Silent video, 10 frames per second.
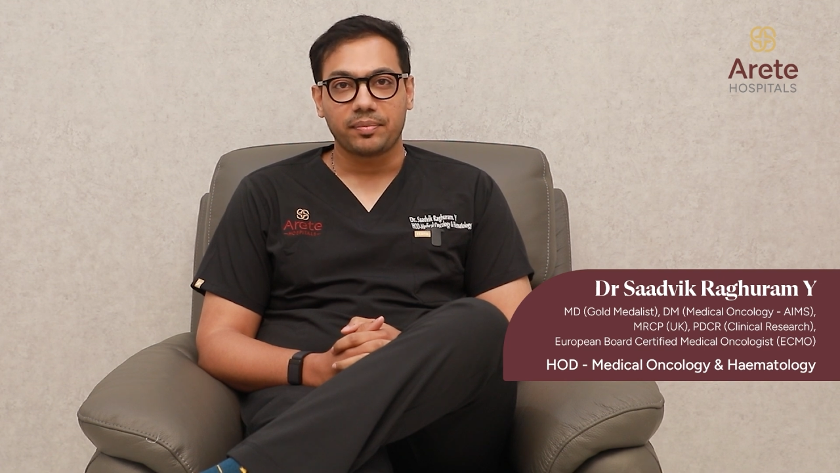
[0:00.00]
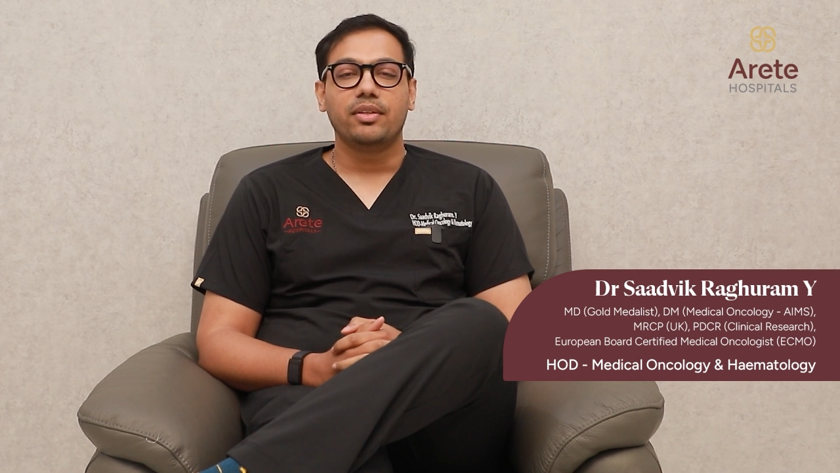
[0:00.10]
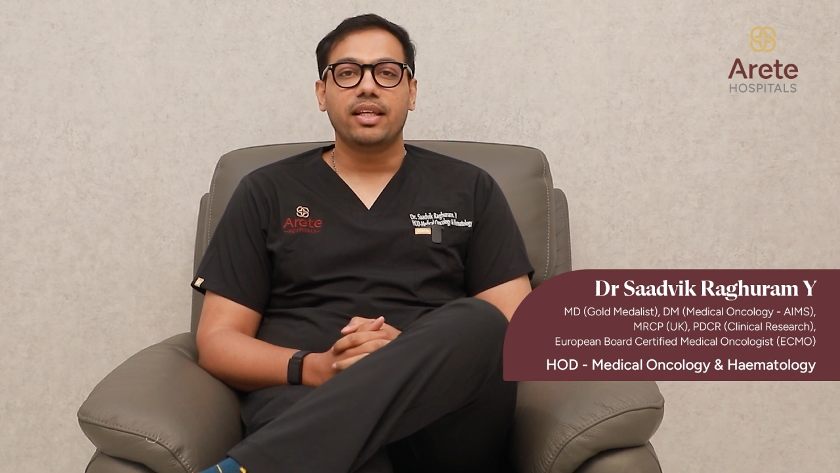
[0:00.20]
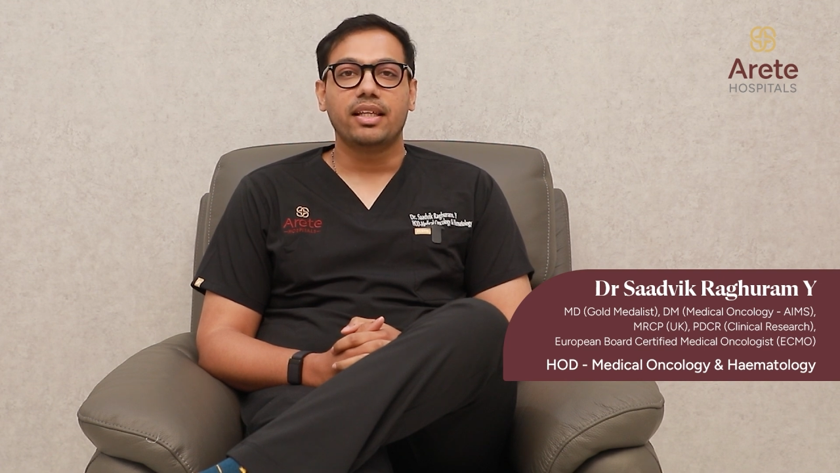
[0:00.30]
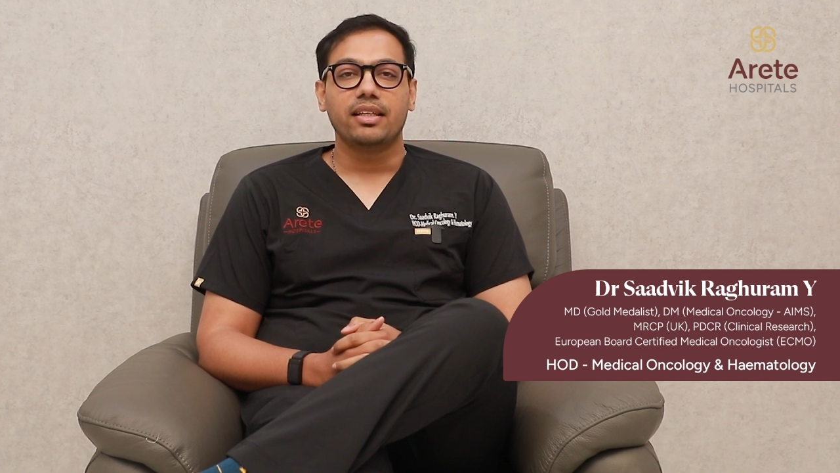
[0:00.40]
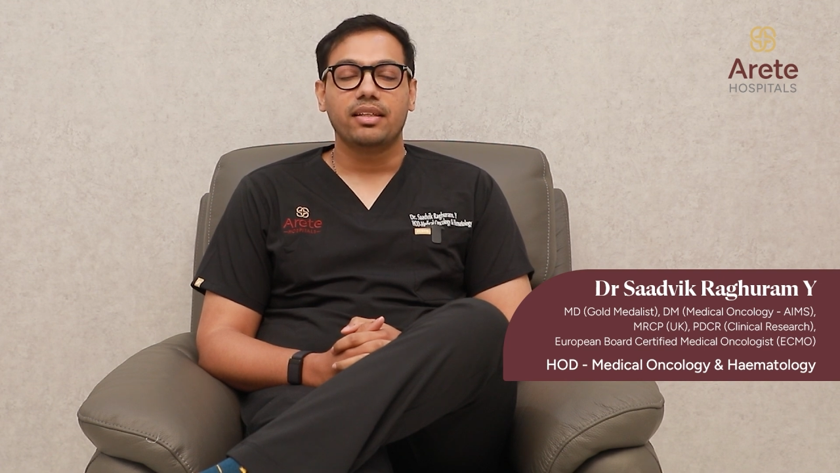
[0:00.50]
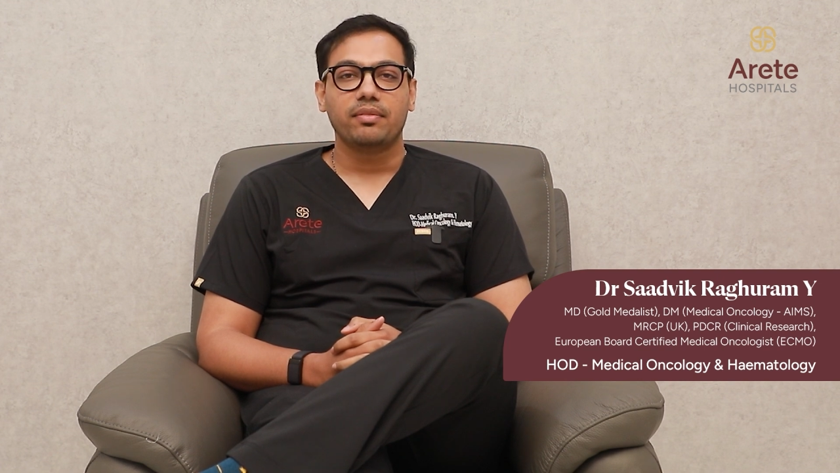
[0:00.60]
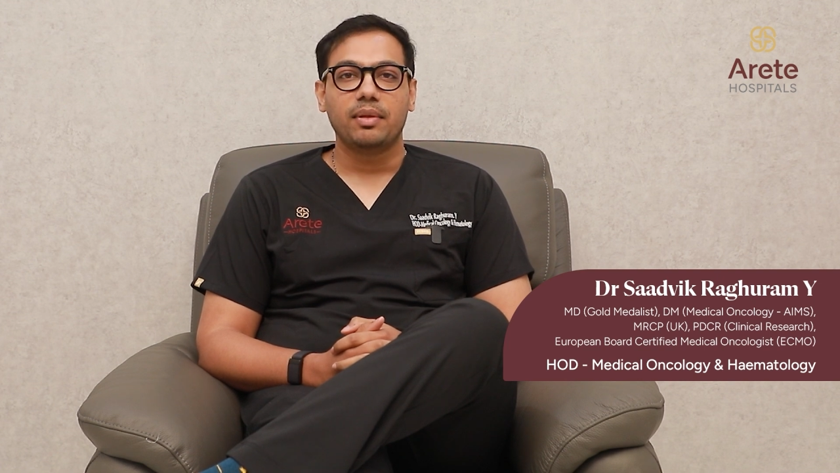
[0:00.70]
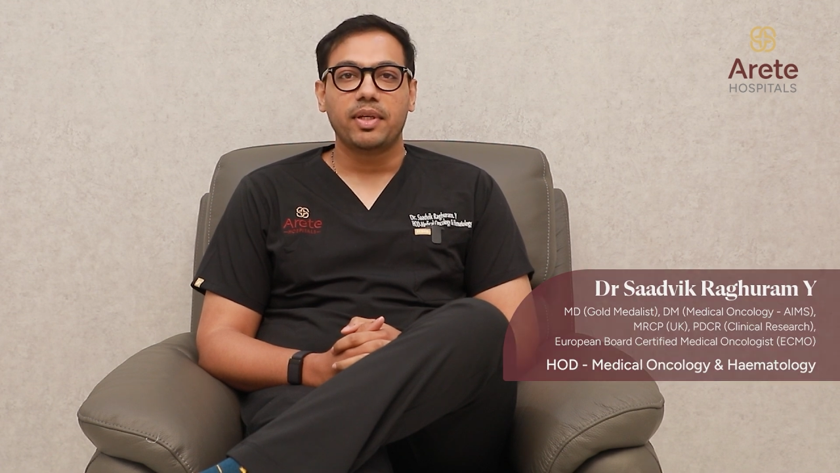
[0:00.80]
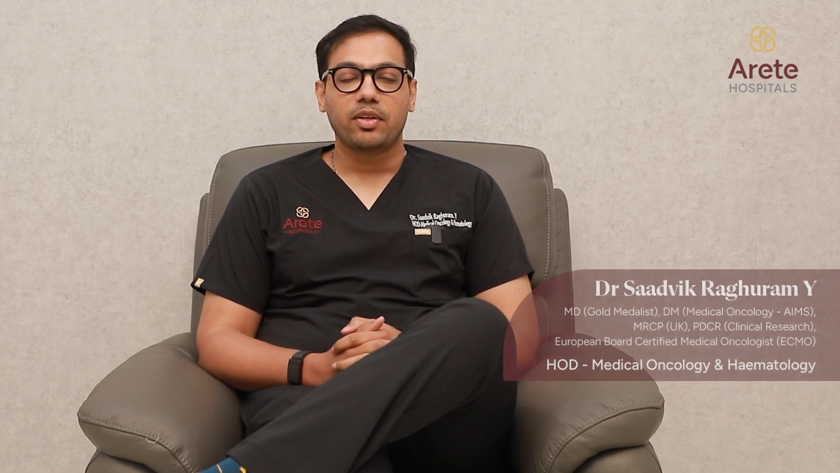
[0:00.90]
Today,
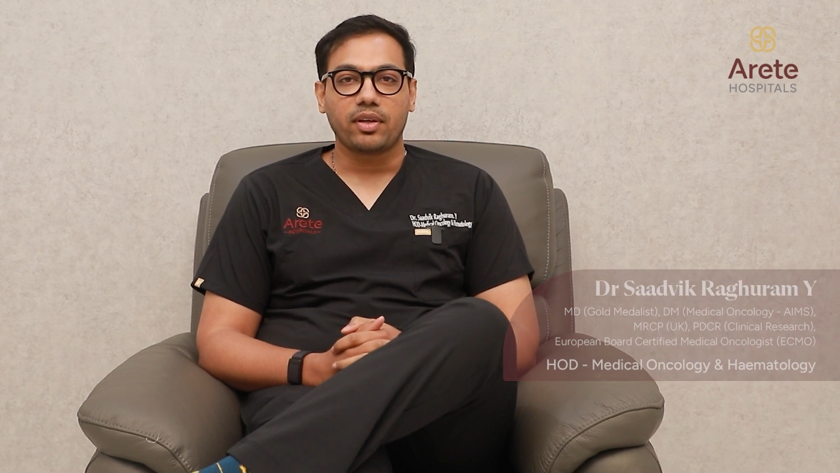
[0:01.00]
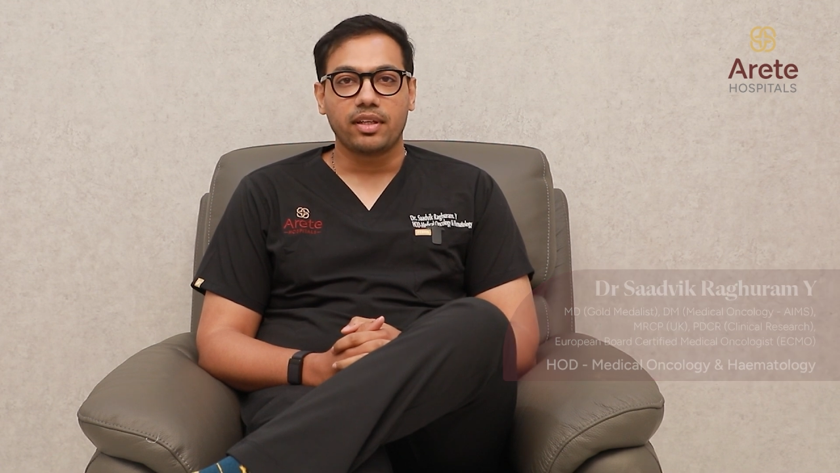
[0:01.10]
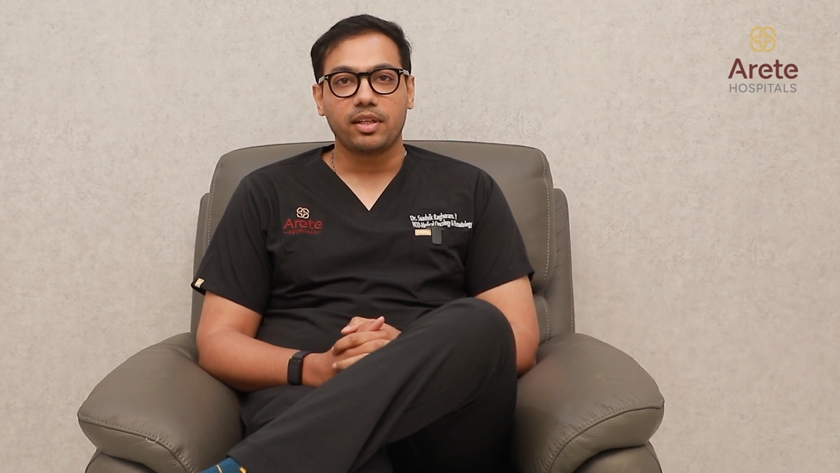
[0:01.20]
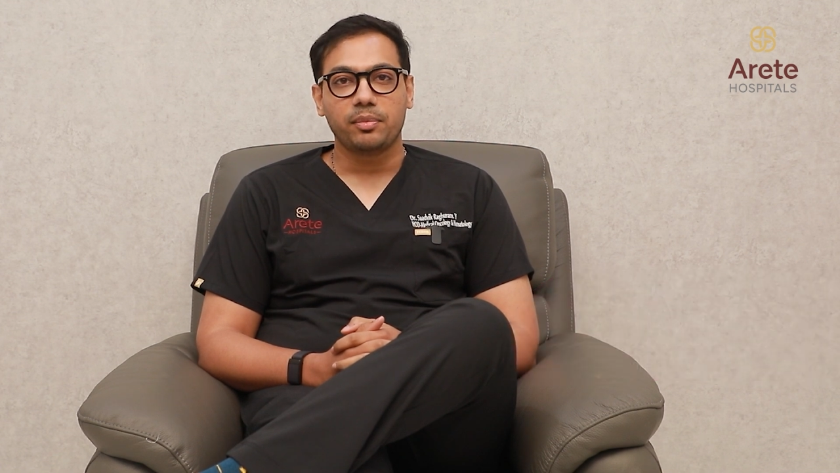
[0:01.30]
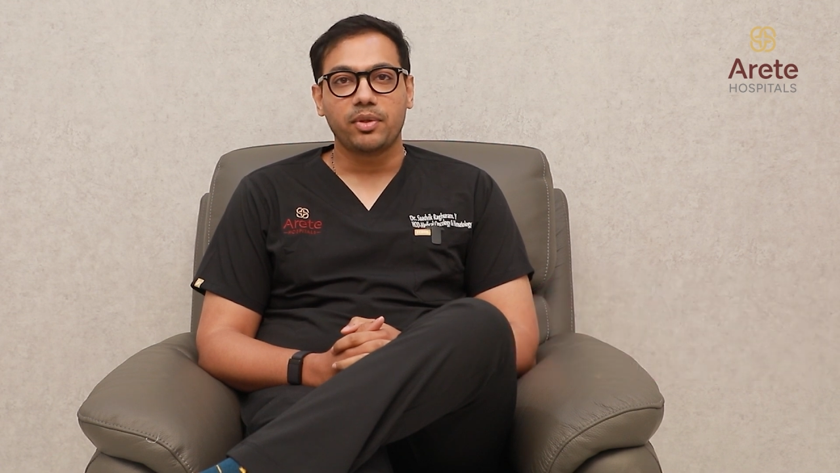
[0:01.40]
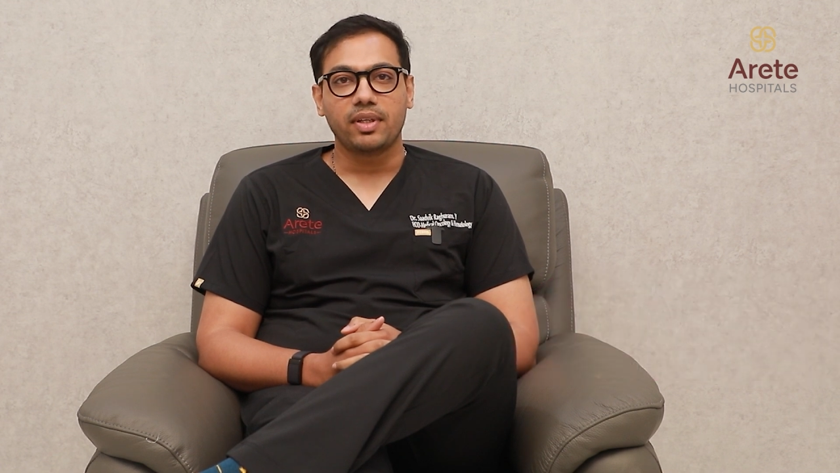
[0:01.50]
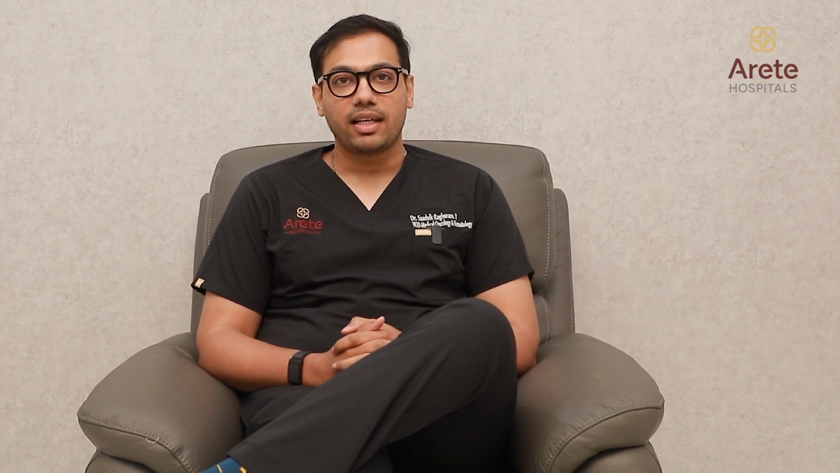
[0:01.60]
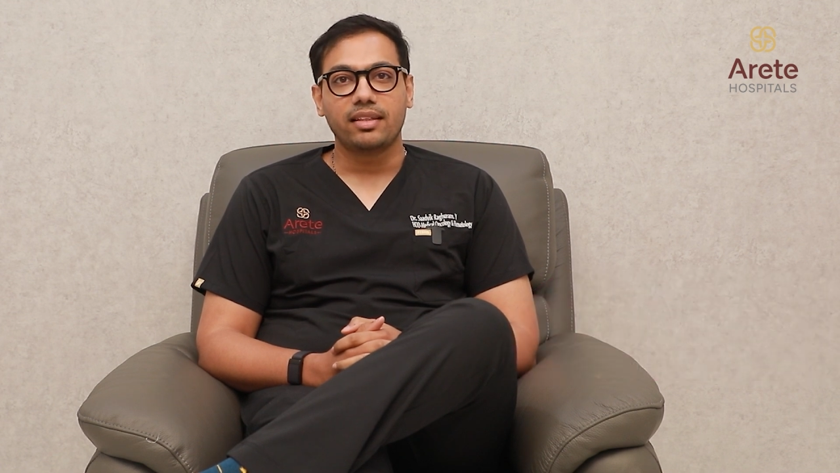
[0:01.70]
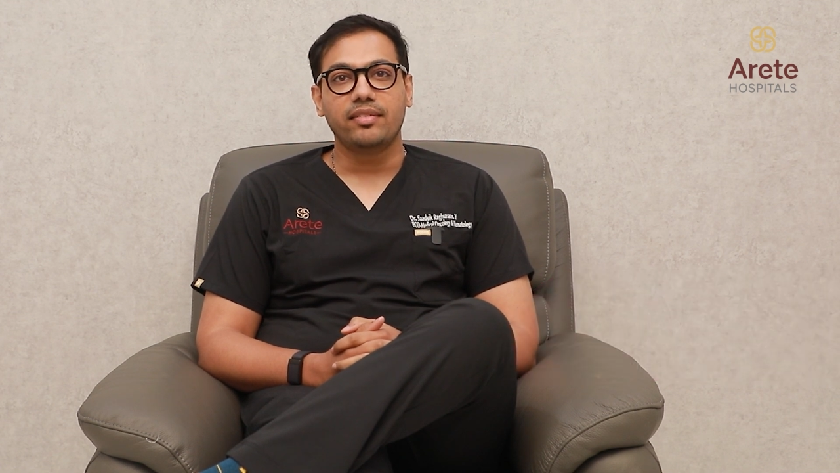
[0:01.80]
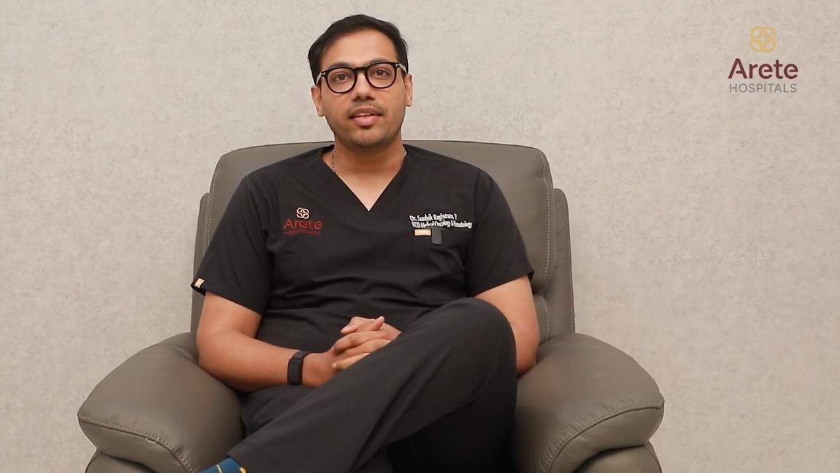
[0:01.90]
we'll be talking about other